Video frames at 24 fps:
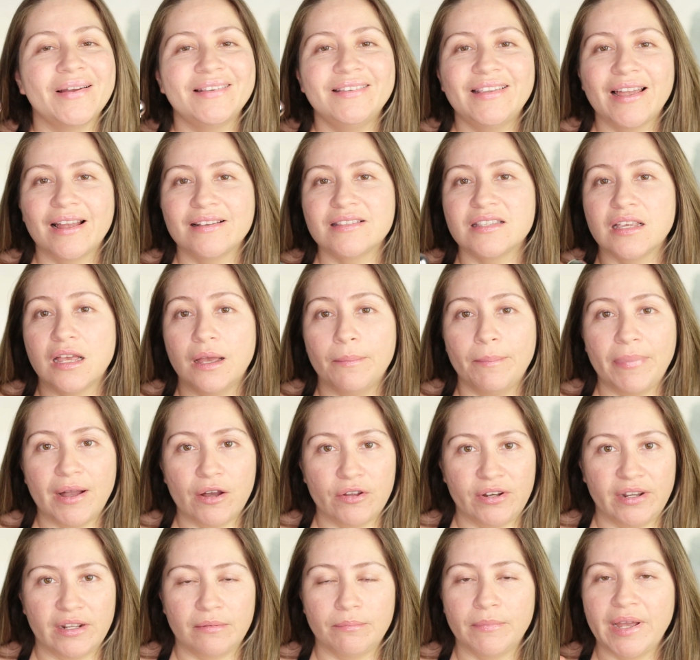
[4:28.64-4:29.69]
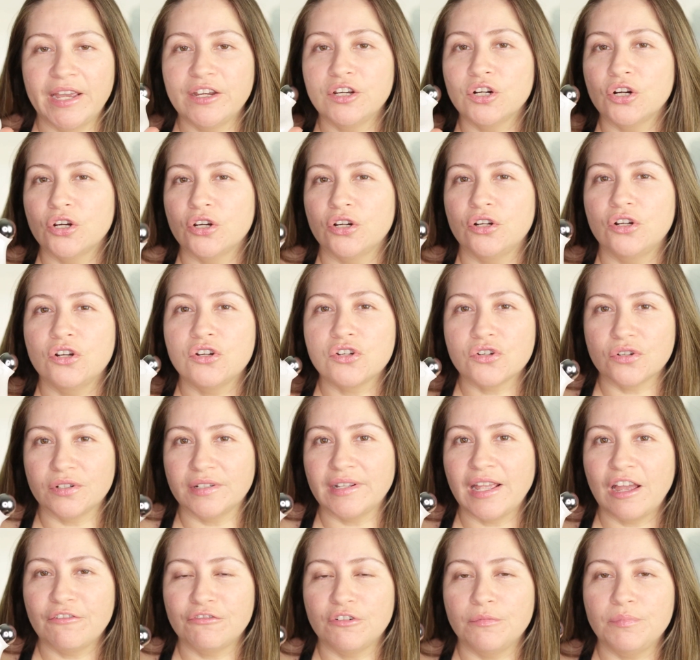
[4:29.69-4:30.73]
but that's about it. Microcurrent should
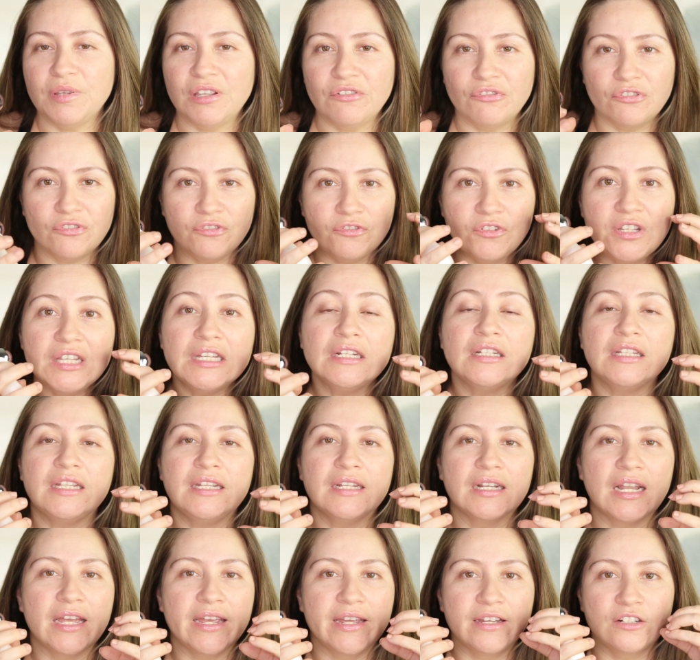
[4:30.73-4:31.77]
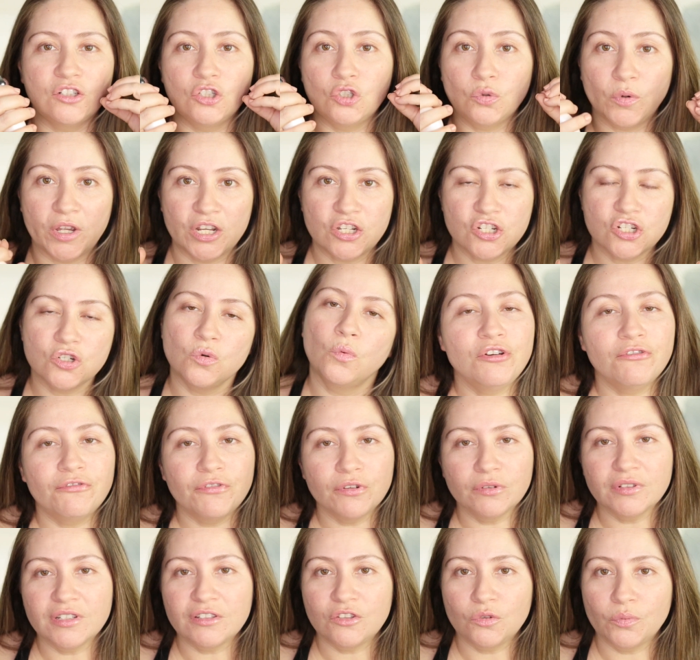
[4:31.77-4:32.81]
never be feeling like a twitch. When you
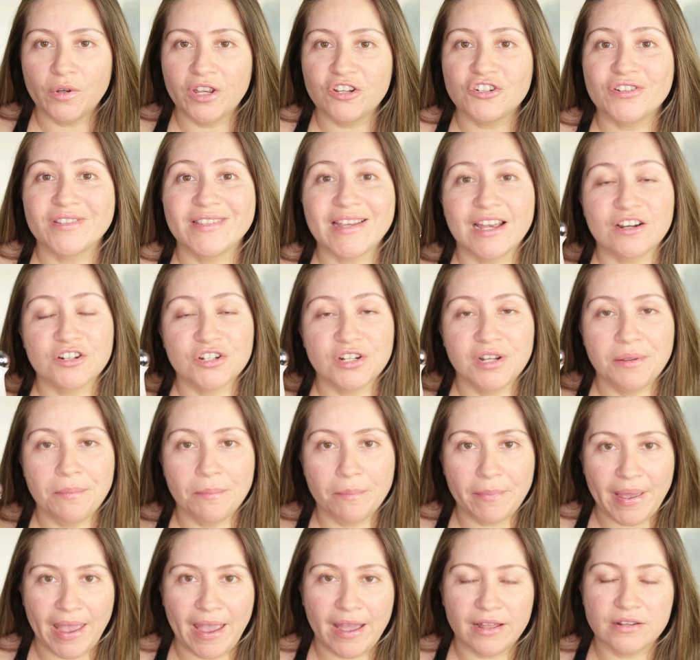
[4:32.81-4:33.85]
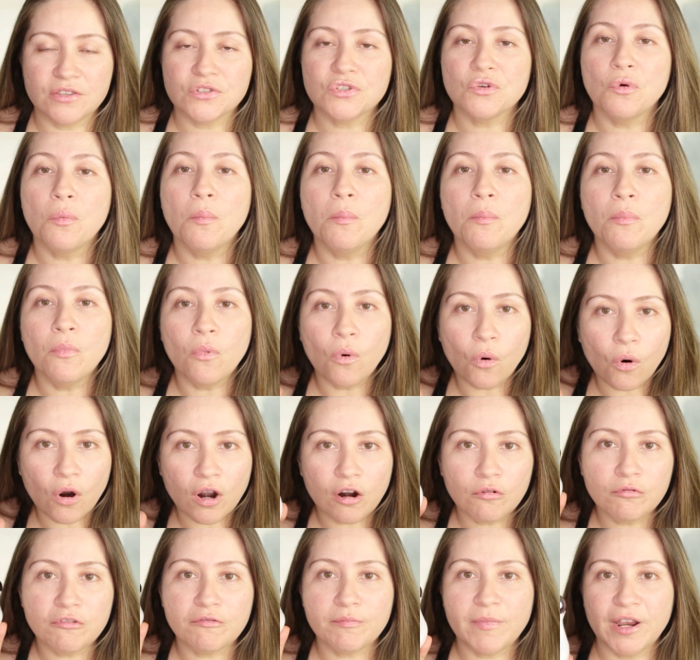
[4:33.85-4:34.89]
feel a twitch, it's actually bad. So
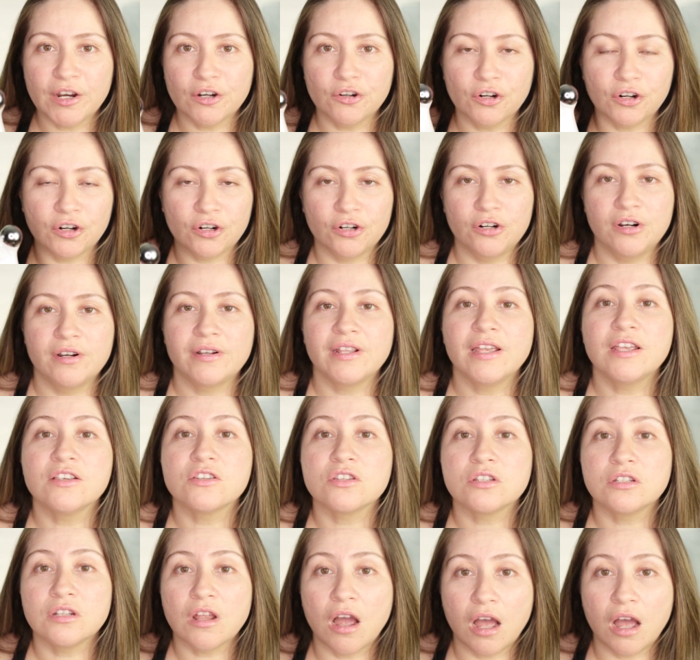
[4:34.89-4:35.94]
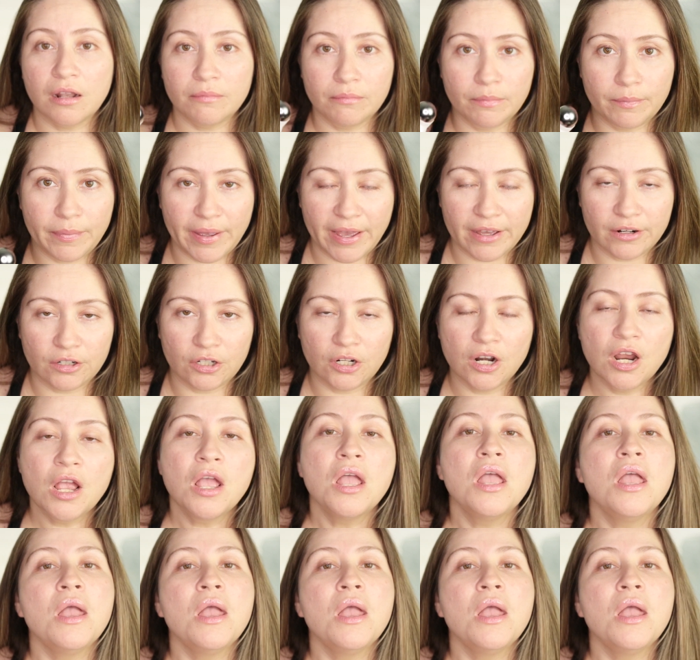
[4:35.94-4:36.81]
more with microcurrent is not better.